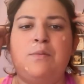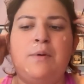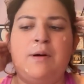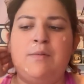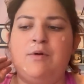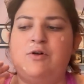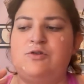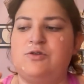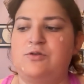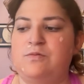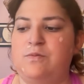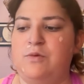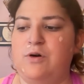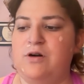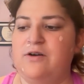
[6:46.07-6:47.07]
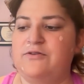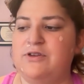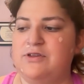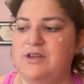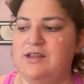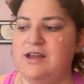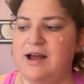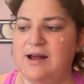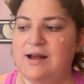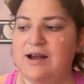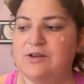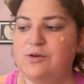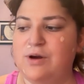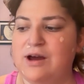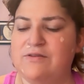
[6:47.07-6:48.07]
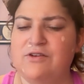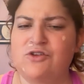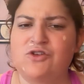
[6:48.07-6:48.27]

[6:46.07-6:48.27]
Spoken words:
but more often than not, I do have a